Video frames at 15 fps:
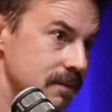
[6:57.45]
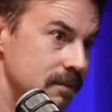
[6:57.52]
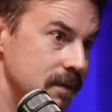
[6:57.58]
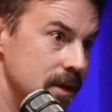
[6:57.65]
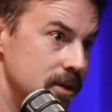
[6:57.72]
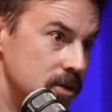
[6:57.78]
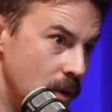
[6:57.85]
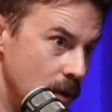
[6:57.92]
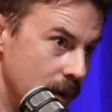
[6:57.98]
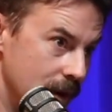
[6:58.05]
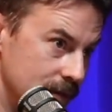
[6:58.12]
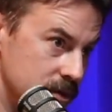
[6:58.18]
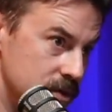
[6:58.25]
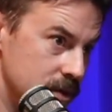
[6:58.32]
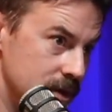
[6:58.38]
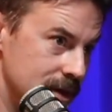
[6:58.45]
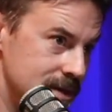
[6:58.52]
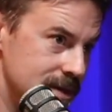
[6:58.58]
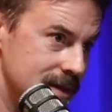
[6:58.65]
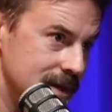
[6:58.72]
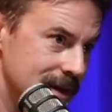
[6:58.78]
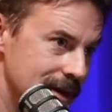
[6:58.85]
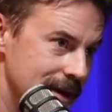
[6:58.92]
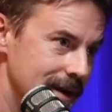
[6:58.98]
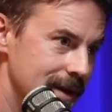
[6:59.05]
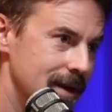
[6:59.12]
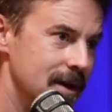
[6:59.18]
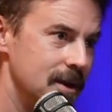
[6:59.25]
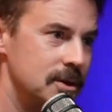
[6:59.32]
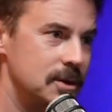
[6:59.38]
if they don't have a trust,
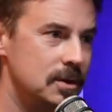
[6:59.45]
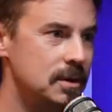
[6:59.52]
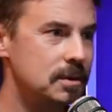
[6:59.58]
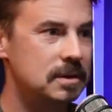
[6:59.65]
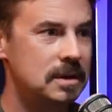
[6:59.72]
you could